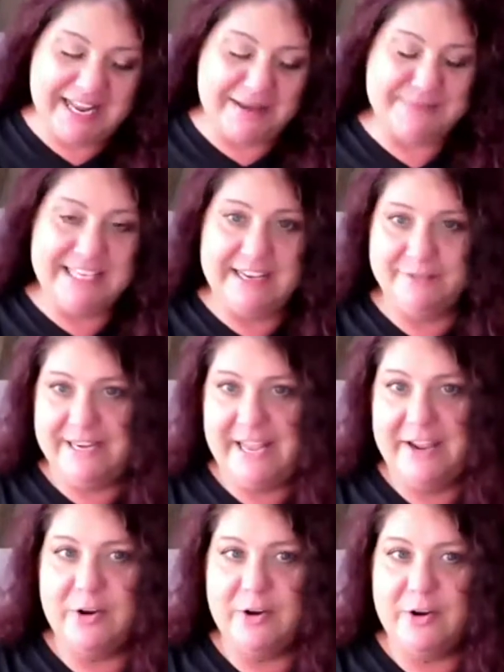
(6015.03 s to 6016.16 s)
I'm DeEtte
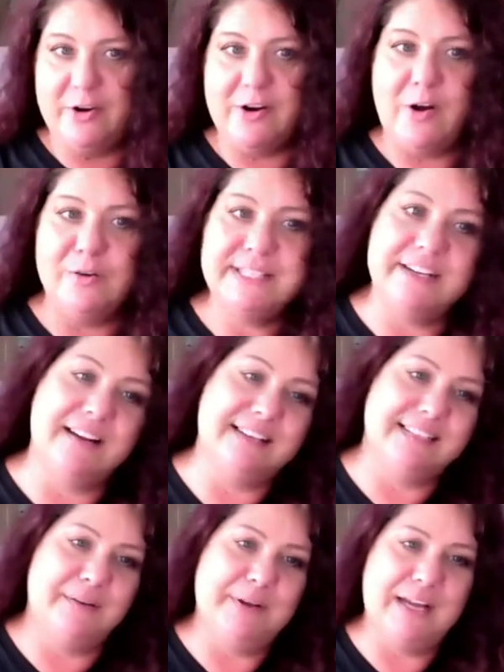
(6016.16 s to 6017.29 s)
Renee, your host here
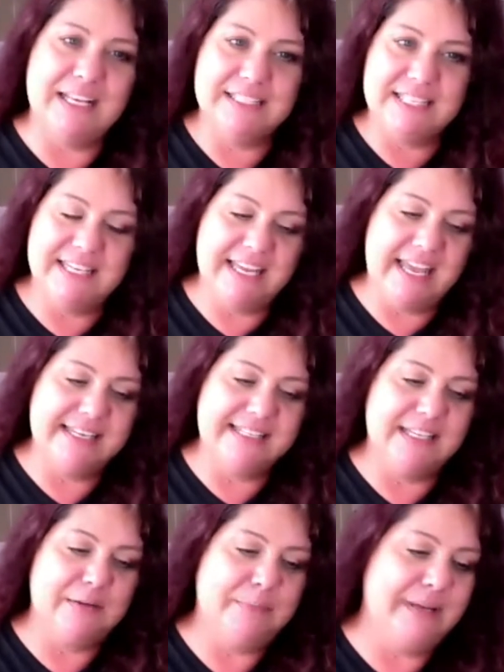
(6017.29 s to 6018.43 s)
on
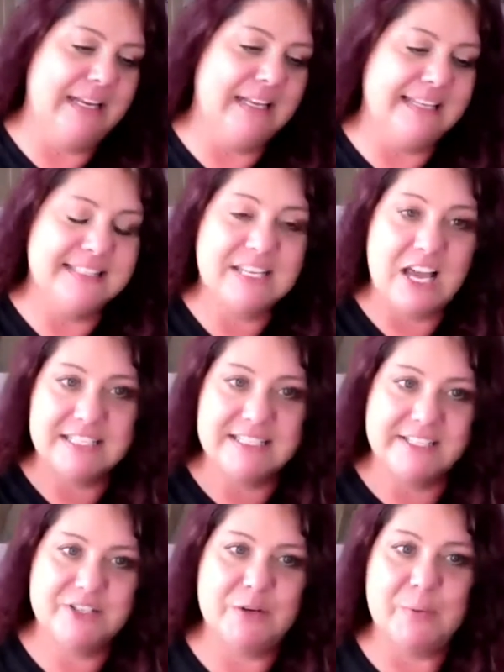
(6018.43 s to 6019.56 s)
WLTK-DB. Let's Talk
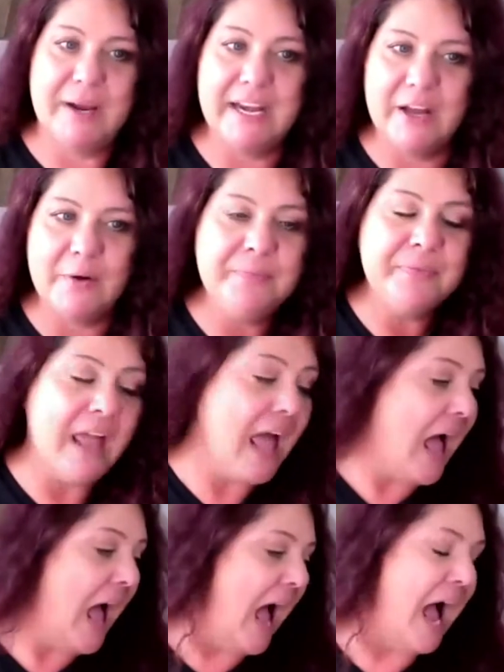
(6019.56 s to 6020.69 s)
Digital Radio.
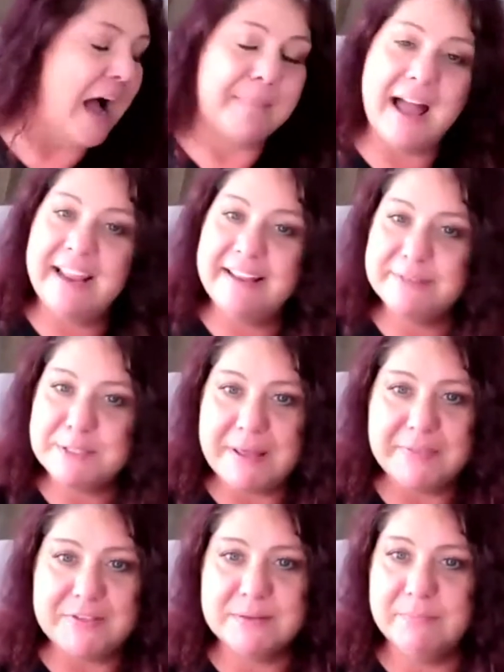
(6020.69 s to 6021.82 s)
I have
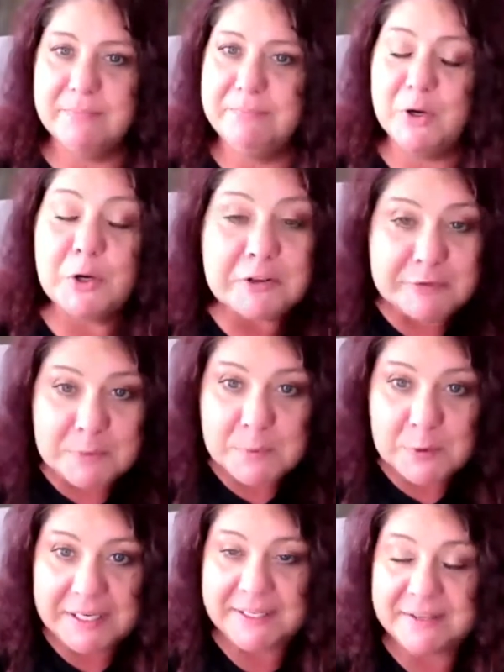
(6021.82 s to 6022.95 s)
spent this beautiful
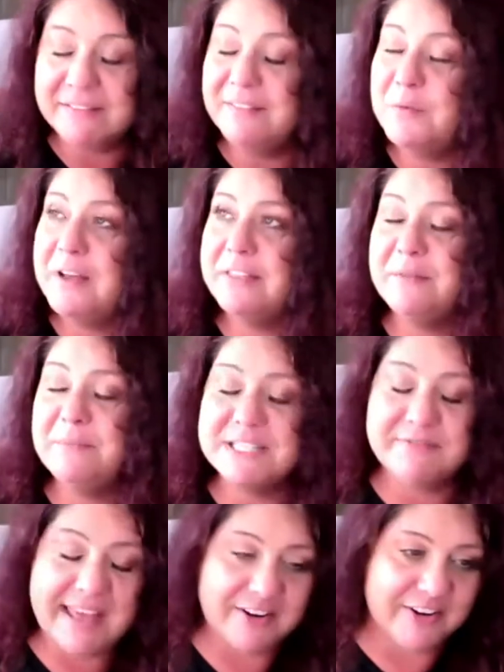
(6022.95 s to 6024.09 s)
morning with Miss
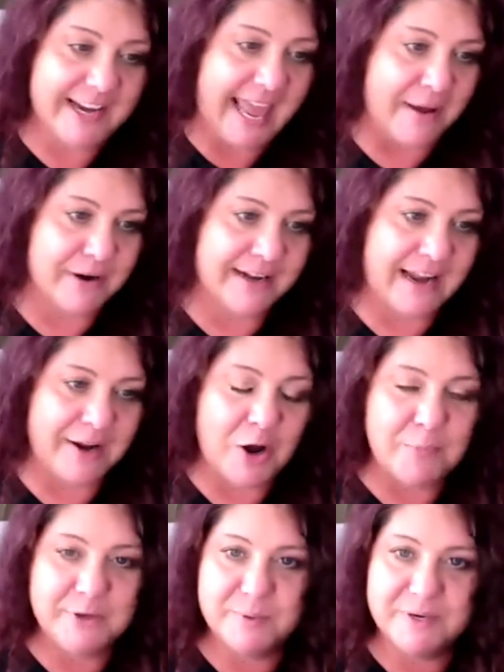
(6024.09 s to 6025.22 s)
Valerie Cameron. I
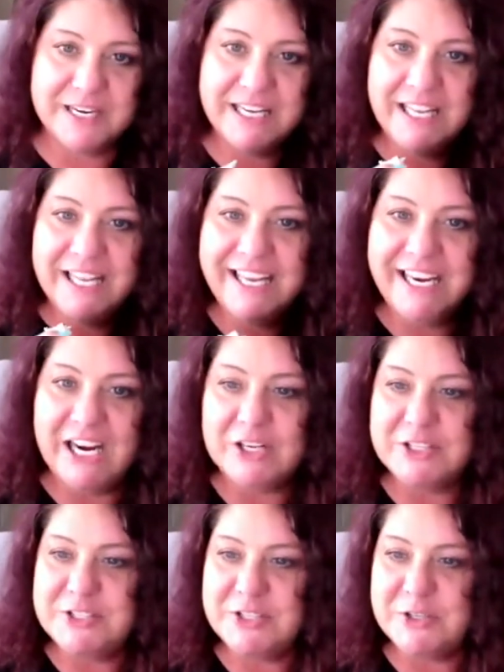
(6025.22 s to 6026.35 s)
hope you were here
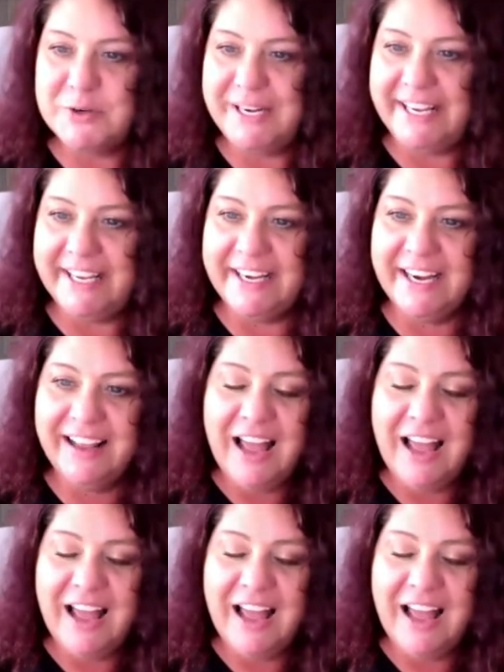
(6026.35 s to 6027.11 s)
to tune in.